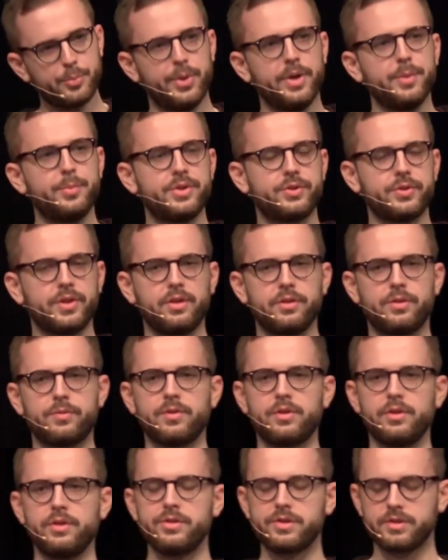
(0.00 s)
perpetrated
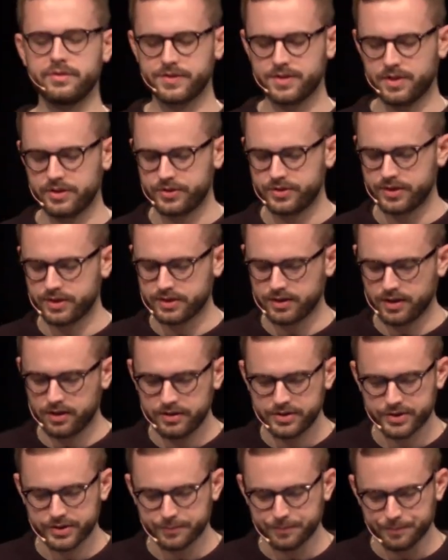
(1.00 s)
through the use of such
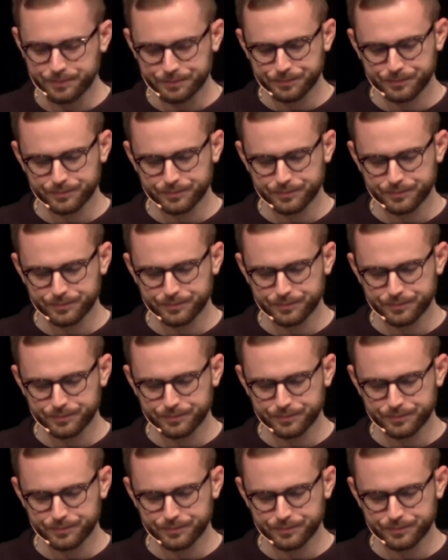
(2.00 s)
technology.